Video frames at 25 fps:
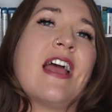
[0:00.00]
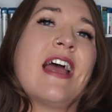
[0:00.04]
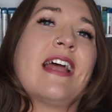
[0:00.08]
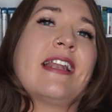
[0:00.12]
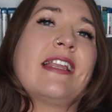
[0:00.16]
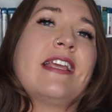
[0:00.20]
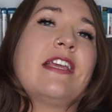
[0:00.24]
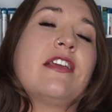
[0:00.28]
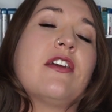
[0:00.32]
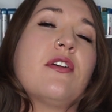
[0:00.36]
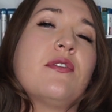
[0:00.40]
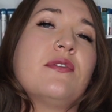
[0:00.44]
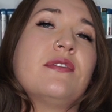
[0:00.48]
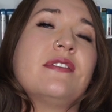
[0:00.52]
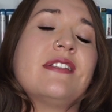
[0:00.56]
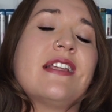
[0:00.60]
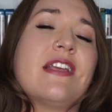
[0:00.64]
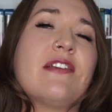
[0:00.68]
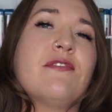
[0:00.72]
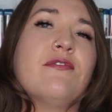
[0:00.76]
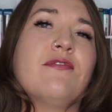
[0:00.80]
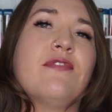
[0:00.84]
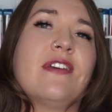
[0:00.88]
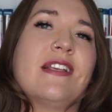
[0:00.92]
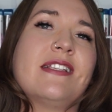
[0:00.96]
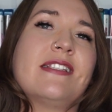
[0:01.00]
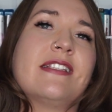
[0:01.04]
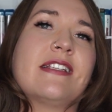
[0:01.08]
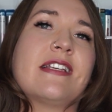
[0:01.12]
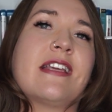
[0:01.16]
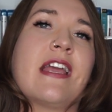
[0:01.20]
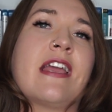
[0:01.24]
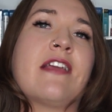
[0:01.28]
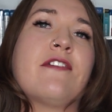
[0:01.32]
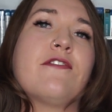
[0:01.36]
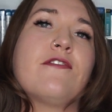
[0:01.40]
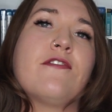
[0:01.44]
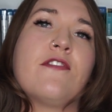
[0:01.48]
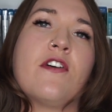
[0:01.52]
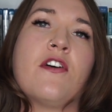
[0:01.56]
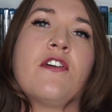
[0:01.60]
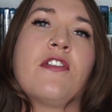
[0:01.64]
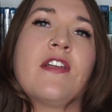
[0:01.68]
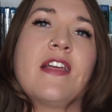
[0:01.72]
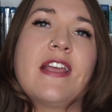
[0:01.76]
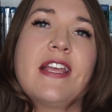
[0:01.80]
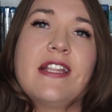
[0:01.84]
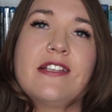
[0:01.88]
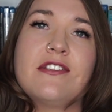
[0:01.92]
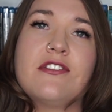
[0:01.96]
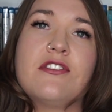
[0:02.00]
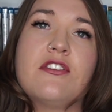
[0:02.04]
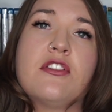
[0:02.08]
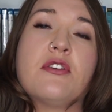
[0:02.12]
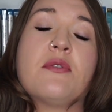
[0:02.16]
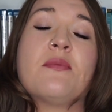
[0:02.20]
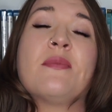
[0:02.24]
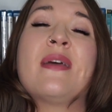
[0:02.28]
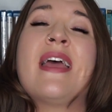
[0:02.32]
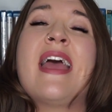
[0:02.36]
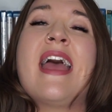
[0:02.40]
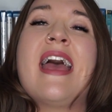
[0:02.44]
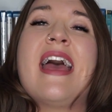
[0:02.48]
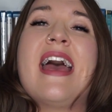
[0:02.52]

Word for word: and he goes to investigate further into them